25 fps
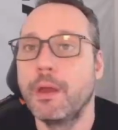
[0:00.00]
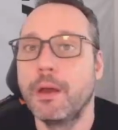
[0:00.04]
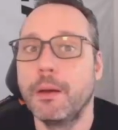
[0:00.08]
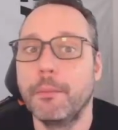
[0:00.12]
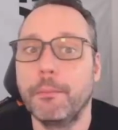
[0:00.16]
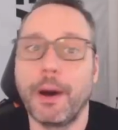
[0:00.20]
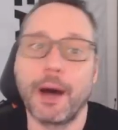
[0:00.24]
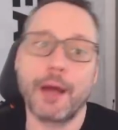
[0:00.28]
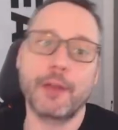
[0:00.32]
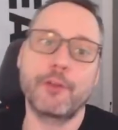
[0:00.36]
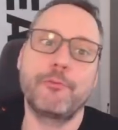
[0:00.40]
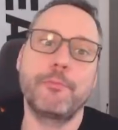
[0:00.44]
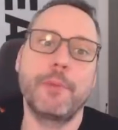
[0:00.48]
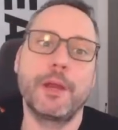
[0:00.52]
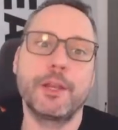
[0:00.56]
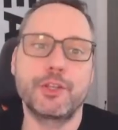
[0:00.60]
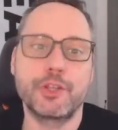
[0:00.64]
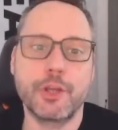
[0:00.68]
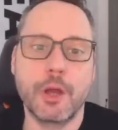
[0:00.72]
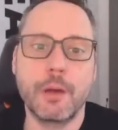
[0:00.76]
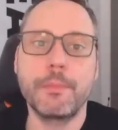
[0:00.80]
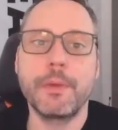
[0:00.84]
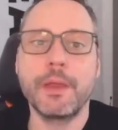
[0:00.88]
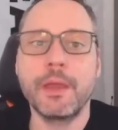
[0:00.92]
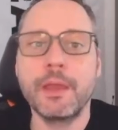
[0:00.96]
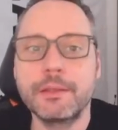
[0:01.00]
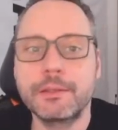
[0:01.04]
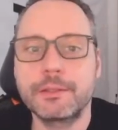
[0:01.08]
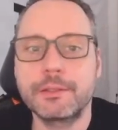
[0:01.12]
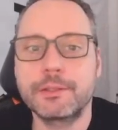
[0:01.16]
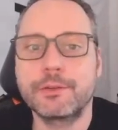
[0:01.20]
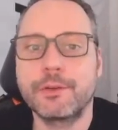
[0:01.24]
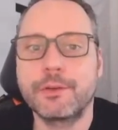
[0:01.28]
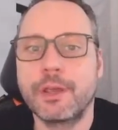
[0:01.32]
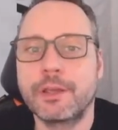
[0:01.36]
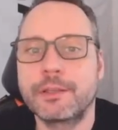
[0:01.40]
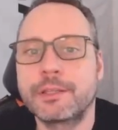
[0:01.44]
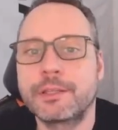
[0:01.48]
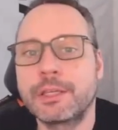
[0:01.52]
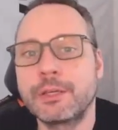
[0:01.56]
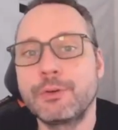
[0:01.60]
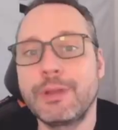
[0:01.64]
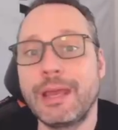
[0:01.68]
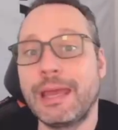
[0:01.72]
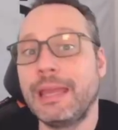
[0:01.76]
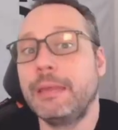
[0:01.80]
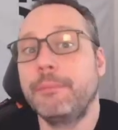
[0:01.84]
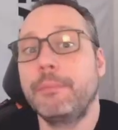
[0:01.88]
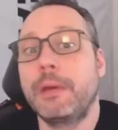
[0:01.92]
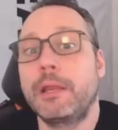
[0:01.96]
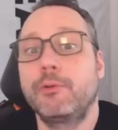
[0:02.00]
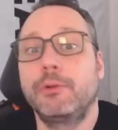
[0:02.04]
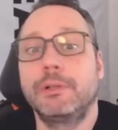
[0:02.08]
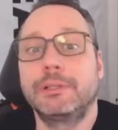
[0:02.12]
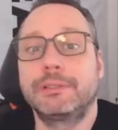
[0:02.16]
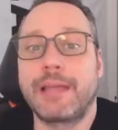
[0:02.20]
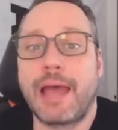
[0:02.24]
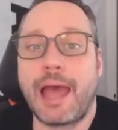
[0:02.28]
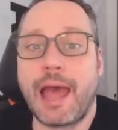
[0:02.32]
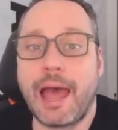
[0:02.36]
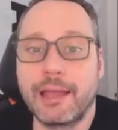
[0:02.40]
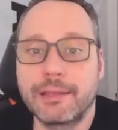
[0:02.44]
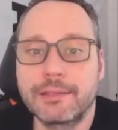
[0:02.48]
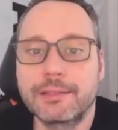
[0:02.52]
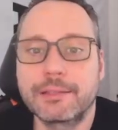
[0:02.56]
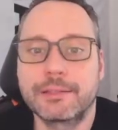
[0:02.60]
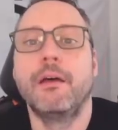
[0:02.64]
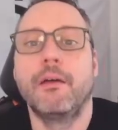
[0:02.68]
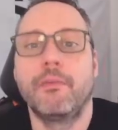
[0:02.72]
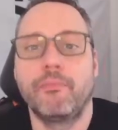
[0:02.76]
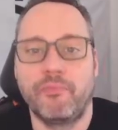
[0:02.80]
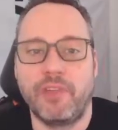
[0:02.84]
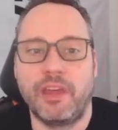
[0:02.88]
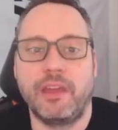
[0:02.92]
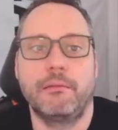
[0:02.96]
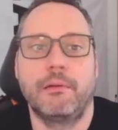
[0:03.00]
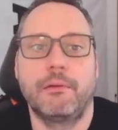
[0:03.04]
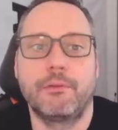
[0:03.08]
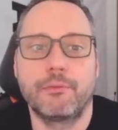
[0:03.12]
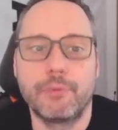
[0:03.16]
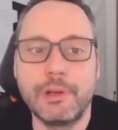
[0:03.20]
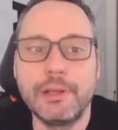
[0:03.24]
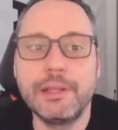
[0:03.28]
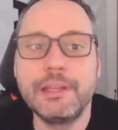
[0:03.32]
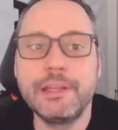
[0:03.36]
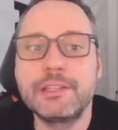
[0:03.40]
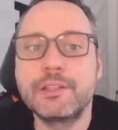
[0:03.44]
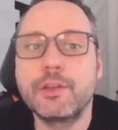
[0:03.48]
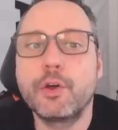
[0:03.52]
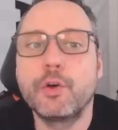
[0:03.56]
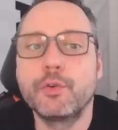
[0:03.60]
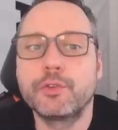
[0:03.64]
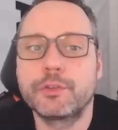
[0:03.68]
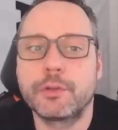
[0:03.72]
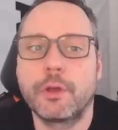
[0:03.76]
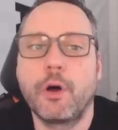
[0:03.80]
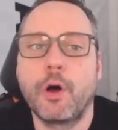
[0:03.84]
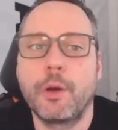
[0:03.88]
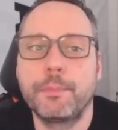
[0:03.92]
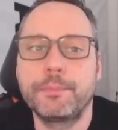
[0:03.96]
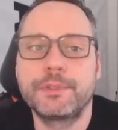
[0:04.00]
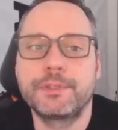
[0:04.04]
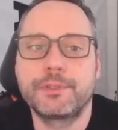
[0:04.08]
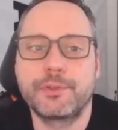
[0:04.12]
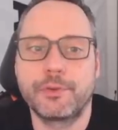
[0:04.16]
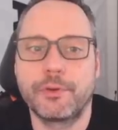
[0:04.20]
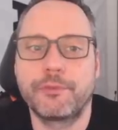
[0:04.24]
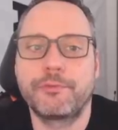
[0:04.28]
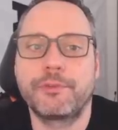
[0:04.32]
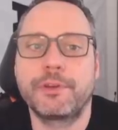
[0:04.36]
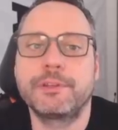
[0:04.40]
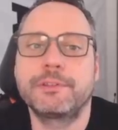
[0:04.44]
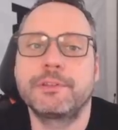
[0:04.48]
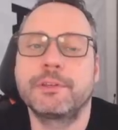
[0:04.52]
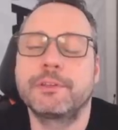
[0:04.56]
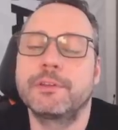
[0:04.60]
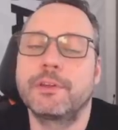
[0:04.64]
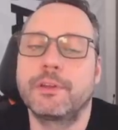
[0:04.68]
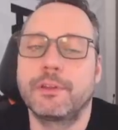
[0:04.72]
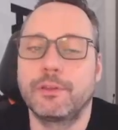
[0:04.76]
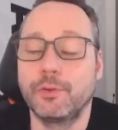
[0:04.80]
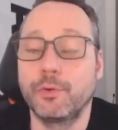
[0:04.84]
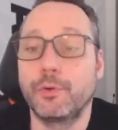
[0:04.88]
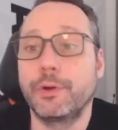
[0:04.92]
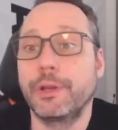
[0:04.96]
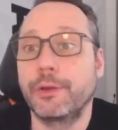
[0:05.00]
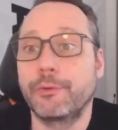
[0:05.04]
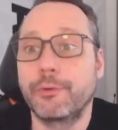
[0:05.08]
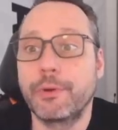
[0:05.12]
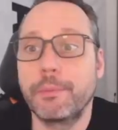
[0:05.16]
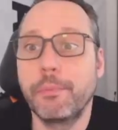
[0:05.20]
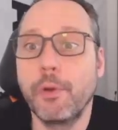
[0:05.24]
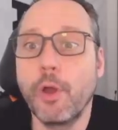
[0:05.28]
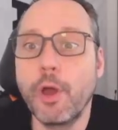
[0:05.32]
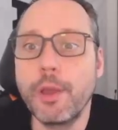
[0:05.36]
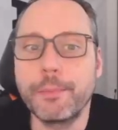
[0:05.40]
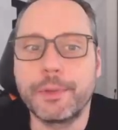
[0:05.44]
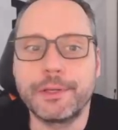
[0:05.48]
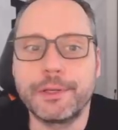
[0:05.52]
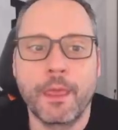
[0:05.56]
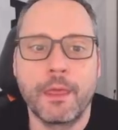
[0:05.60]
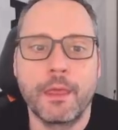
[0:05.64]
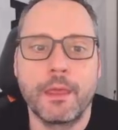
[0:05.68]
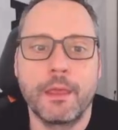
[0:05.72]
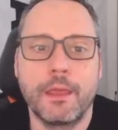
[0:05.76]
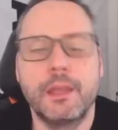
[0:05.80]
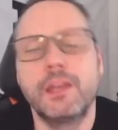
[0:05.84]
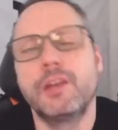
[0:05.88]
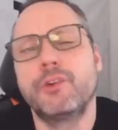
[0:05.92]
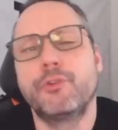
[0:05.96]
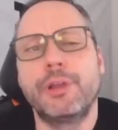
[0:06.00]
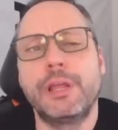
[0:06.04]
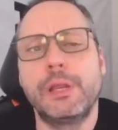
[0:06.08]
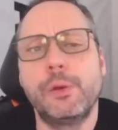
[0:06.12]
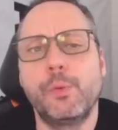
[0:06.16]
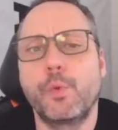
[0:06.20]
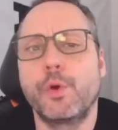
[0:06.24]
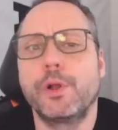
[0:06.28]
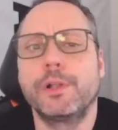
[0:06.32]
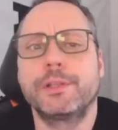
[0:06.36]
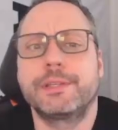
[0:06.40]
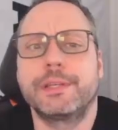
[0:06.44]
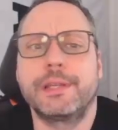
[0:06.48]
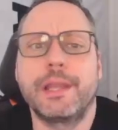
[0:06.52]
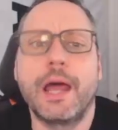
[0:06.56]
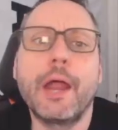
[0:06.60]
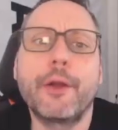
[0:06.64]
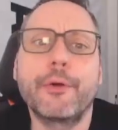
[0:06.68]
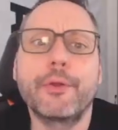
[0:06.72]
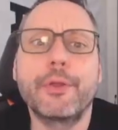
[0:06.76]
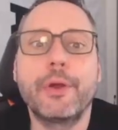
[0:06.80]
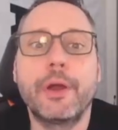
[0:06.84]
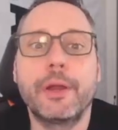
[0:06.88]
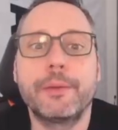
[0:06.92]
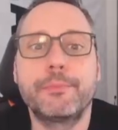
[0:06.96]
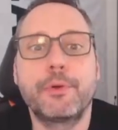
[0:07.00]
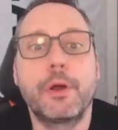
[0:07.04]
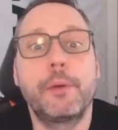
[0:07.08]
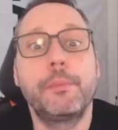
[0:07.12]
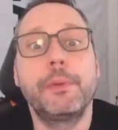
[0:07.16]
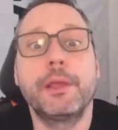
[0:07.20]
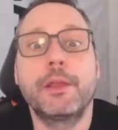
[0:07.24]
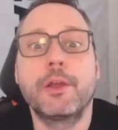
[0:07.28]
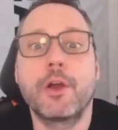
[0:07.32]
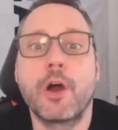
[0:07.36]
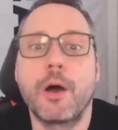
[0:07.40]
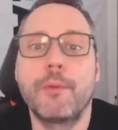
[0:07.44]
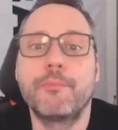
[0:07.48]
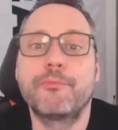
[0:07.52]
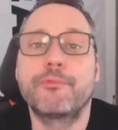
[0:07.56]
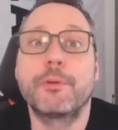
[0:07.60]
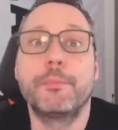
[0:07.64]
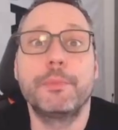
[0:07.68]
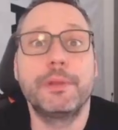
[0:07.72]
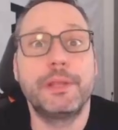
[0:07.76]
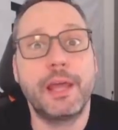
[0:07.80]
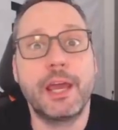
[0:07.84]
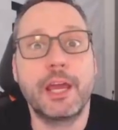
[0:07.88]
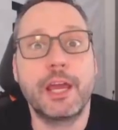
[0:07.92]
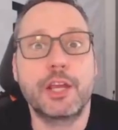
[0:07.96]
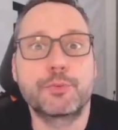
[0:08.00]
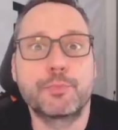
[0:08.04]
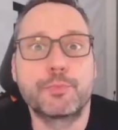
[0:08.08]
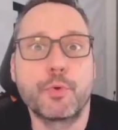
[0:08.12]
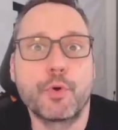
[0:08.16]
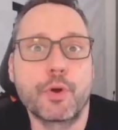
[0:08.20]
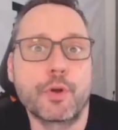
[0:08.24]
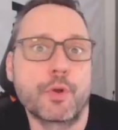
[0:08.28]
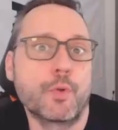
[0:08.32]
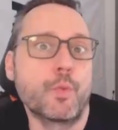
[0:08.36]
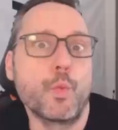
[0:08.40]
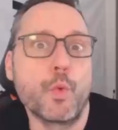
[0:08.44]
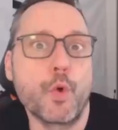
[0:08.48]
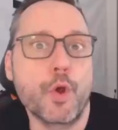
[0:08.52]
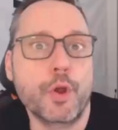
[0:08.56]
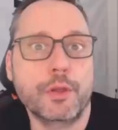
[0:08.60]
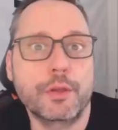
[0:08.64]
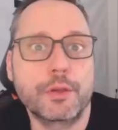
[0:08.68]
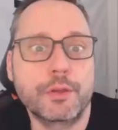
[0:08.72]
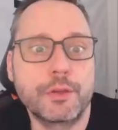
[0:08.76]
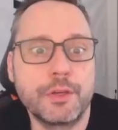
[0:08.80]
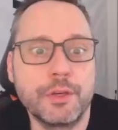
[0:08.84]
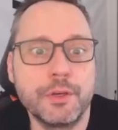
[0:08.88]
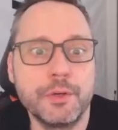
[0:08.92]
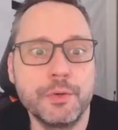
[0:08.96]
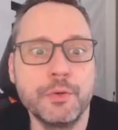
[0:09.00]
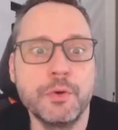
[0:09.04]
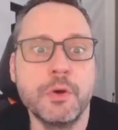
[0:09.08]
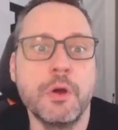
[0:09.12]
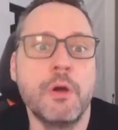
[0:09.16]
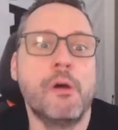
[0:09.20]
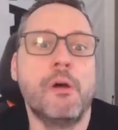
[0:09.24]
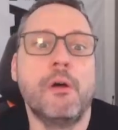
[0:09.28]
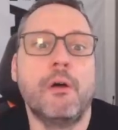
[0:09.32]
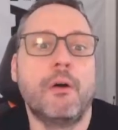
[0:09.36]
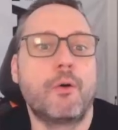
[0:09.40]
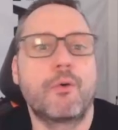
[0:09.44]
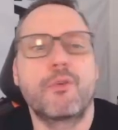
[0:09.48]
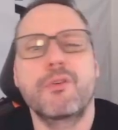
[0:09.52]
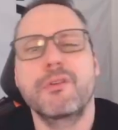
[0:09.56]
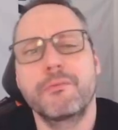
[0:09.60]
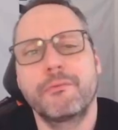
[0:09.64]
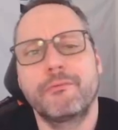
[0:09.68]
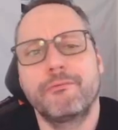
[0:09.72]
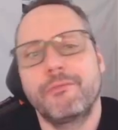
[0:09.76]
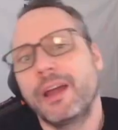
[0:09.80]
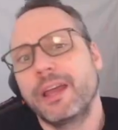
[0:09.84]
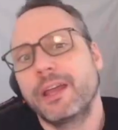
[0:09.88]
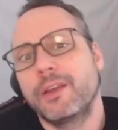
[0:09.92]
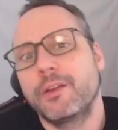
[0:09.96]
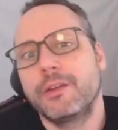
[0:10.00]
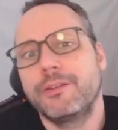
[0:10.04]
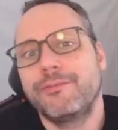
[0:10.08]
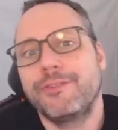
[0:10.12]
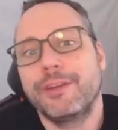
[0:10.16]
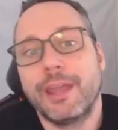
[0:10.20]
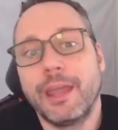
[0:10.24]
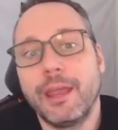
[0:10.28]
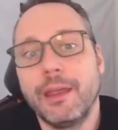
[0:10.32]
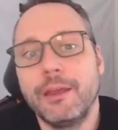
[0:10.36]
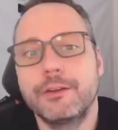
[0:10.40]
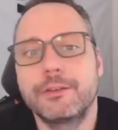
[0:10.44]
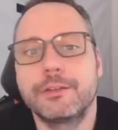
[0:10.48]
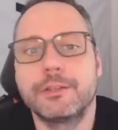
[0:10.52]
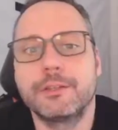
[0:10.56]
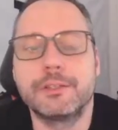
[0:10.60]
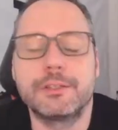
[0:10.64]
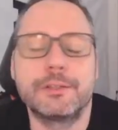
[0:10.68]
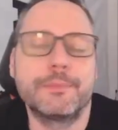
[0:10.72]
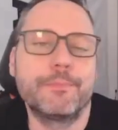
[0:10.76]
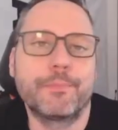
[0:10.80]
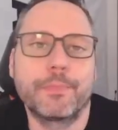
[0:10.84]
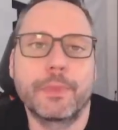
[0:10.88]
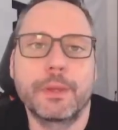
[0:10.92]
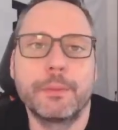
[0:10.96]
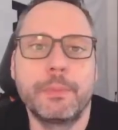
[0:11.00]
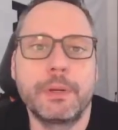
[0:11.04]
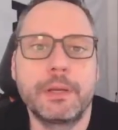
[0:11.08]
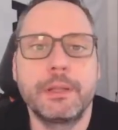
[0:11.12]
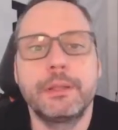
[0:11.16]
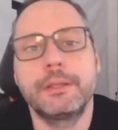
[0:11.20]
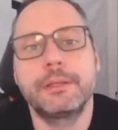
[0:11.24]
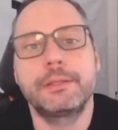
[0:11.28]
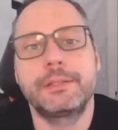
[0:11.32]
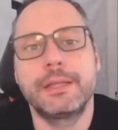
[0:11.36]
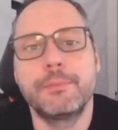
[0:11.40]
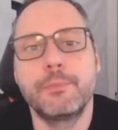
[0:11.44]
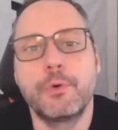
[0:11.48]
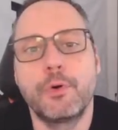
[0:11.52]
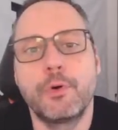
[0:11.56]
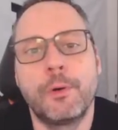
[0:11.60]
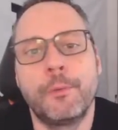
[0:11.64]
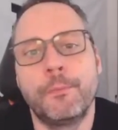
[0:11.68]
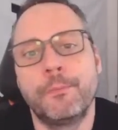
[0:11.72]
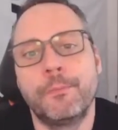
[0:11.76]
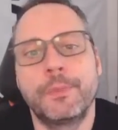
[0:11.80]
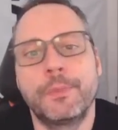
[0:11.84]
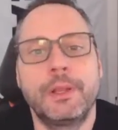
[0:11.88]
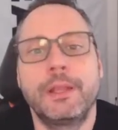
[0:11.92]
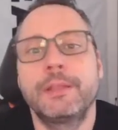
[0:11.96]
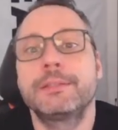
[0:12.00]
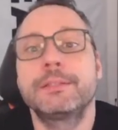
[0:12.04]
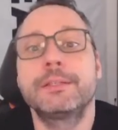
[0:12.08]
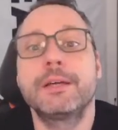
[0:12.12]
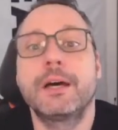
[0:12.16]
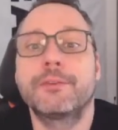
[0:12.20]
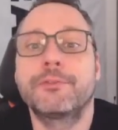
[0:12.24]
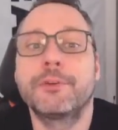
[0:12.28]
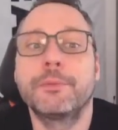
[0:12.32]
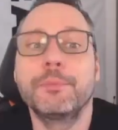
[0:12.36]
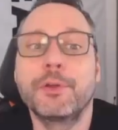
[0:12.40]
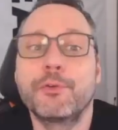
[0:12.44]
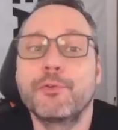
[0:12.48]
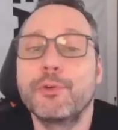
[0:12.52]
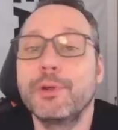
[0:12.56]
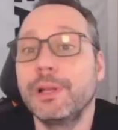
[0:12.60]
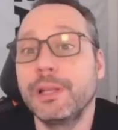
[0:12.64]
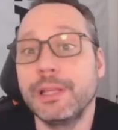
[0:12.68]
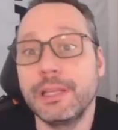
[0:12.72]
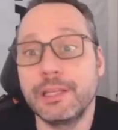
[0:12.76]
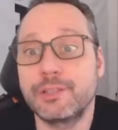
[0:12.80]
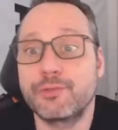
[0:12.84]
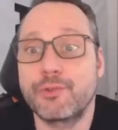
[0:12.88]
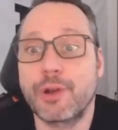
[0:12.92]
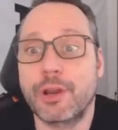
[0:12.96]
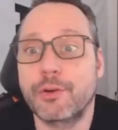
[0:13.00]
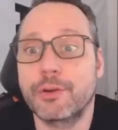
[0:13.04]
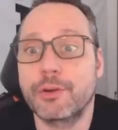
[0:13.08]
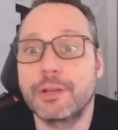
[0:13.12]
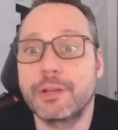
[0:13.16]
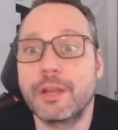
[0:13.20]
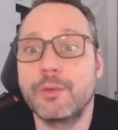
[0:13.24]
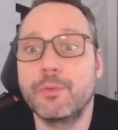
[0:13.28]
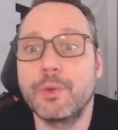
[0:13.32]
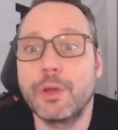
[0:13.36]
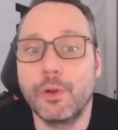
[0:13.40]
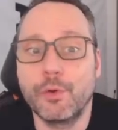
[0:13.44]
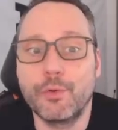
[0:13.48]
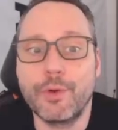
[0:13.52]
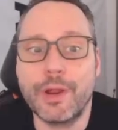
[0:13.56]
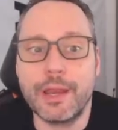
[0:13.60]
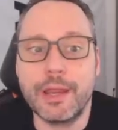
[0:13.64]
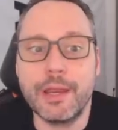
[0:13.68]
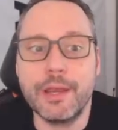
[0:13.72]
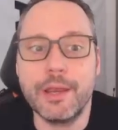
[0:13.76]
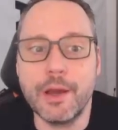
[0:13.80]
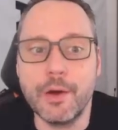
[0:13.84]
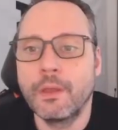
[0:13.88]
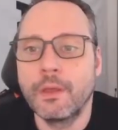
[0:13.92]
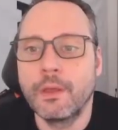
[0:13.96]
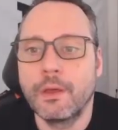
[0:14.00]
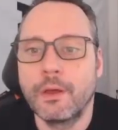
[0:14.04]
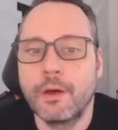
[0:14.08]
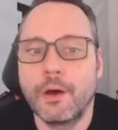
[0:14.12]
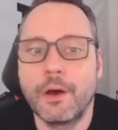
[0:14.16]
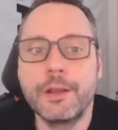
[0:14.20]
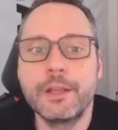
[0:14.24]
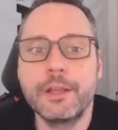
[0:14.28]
Part of my job is to execute any manual tasks that ReleaseOps surfaces during a deployment. In a real world scenario, I'd probably come from a dashboard, work queue, or via notifications. But in this demo, let's start from the release record that we already know. On this